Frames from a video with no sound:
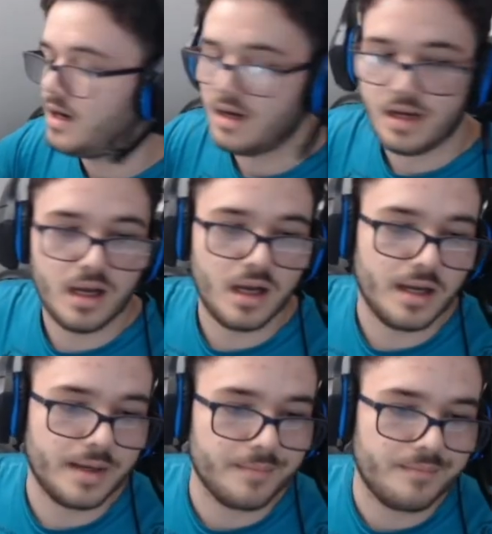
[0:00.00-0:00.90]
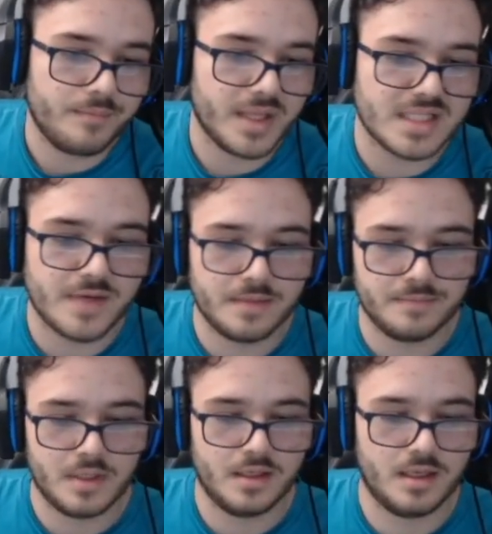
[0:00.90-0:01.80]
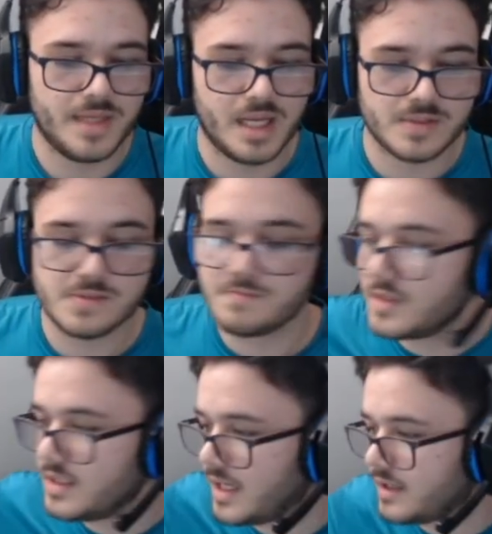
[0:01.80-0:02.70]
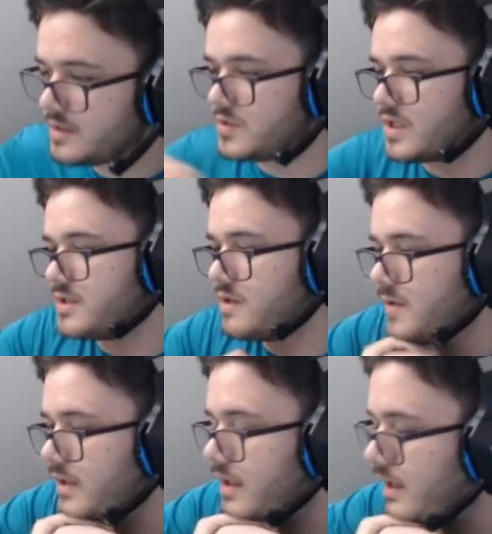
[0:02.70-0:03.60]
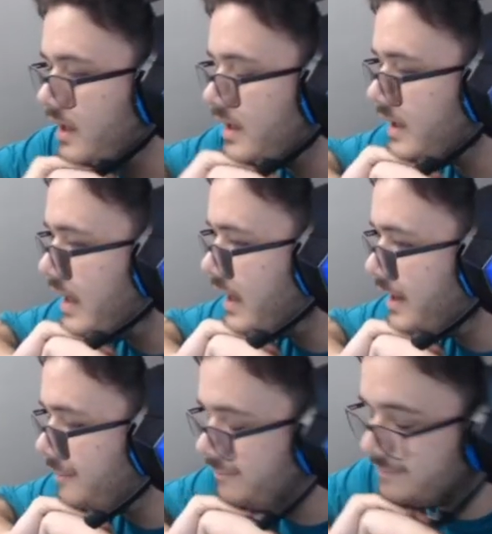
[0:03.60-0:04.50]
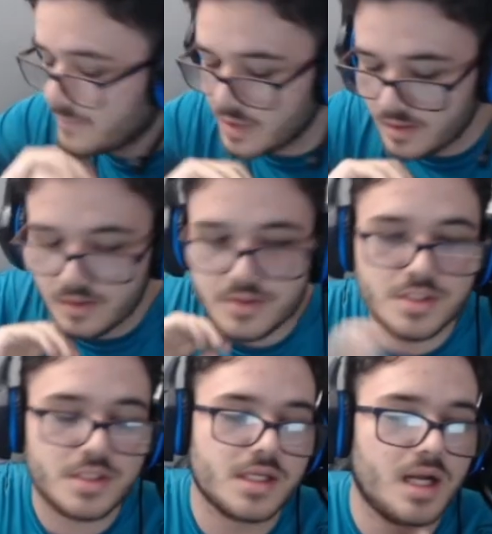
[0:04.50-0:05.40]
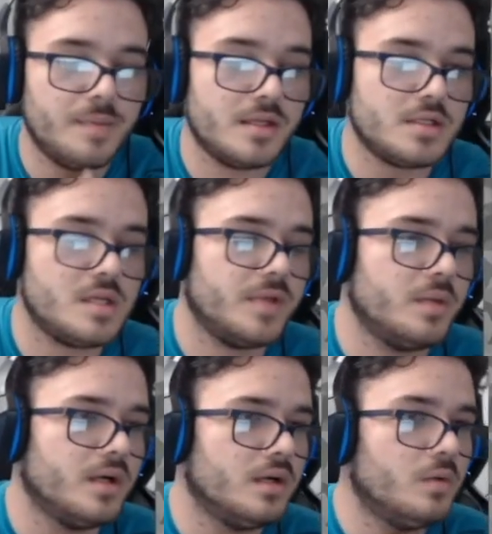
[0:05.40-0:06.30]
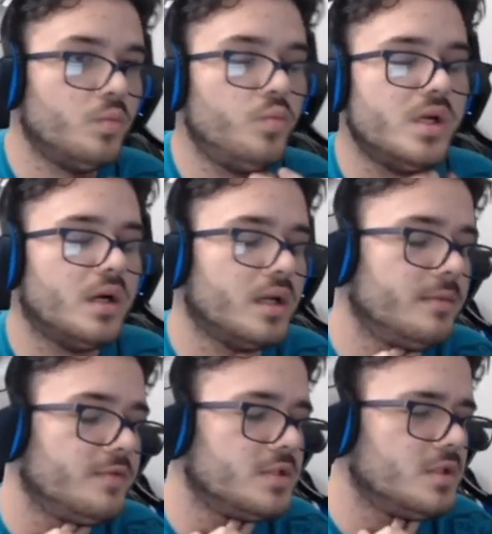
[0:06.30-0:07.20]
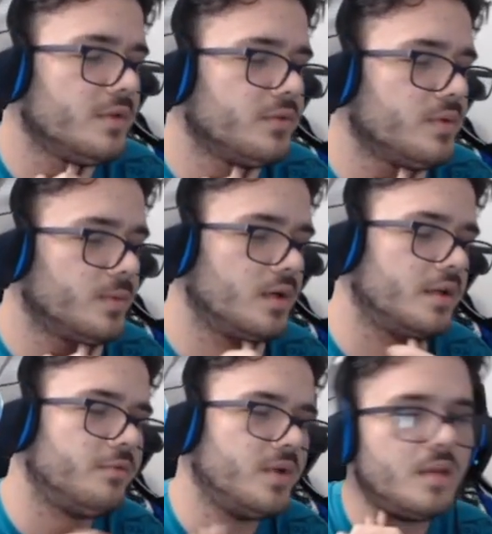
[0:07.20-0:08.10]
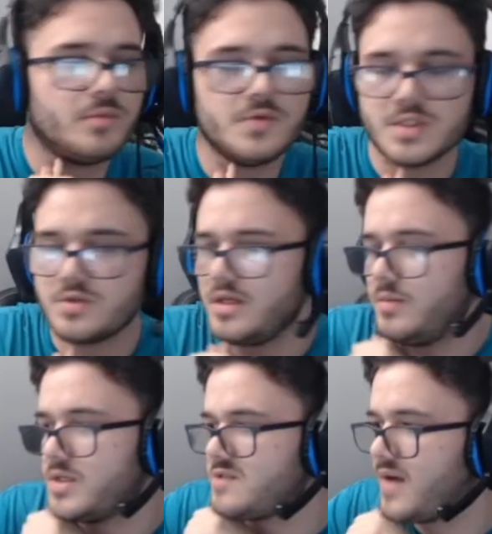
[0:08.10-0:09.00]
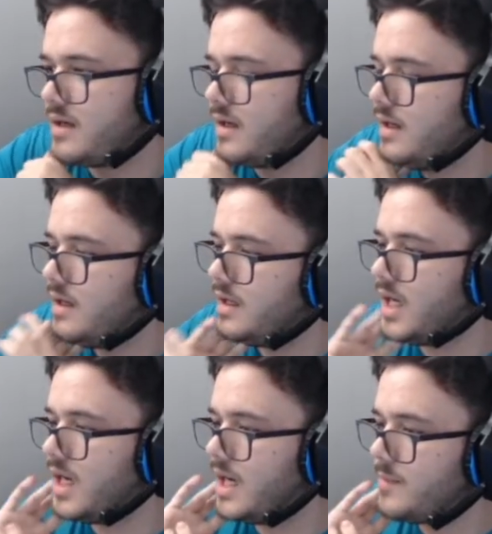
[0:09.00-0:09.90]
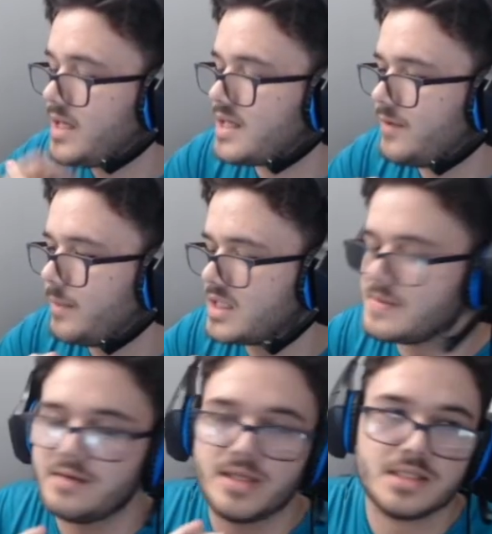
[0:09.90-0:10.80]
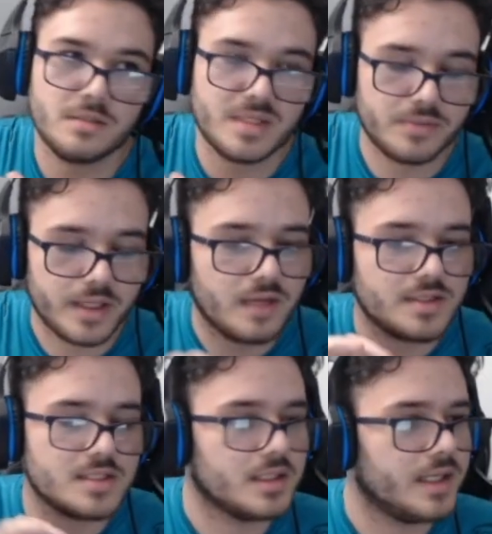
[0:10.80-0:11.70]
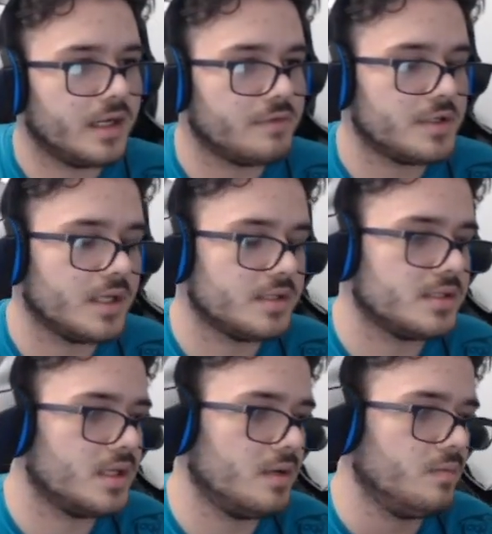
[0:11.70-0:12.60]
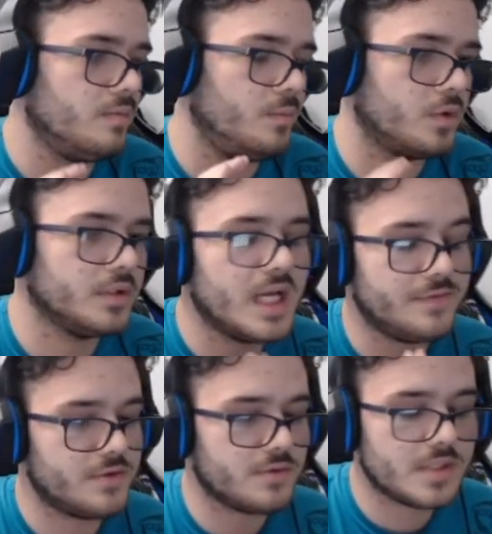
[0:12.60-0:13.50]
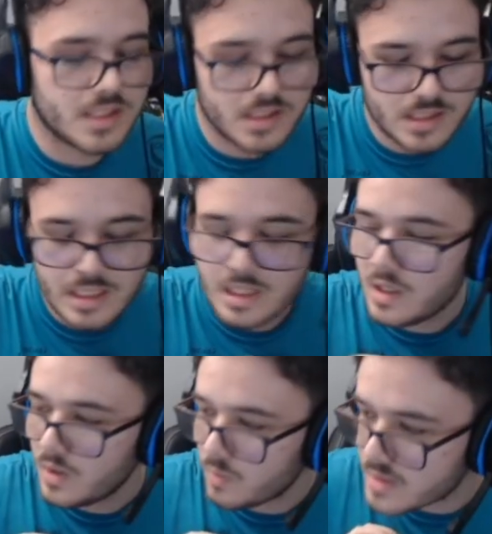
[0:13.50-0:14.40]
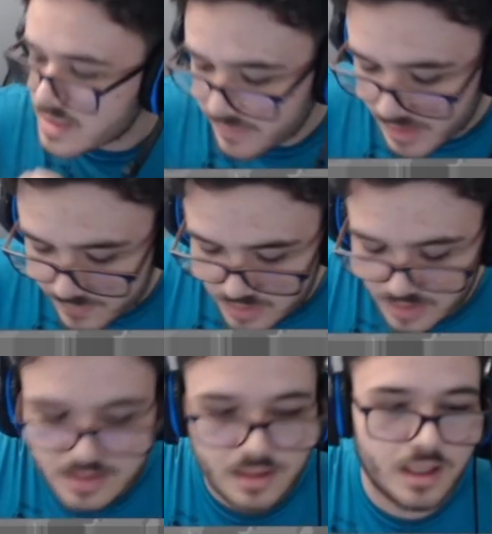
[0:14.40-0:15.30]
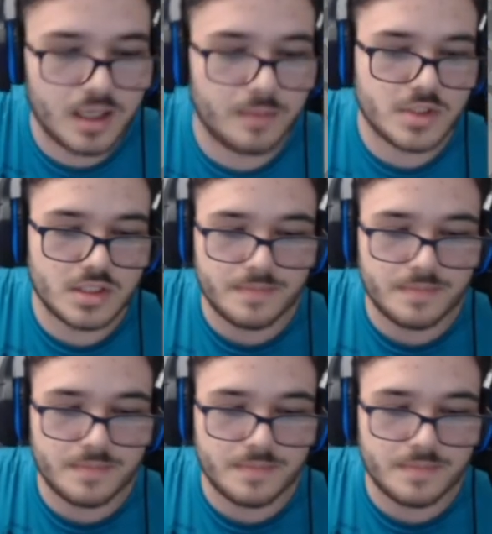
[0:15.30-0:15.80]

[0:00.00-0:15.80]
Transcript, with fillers: Um, but that's fine. Um, it happens. Can't get too salty over it. Um, GG's to Copy Ninja. He played well. We are going to move to 2 and 3. We're on a 3-game losing streak, which is fine. Um, we can definitely bounce back. We can still make playoffs. It's not out of our chances yet. We're only halfway through the season. We definitely have a chance. Um, GG.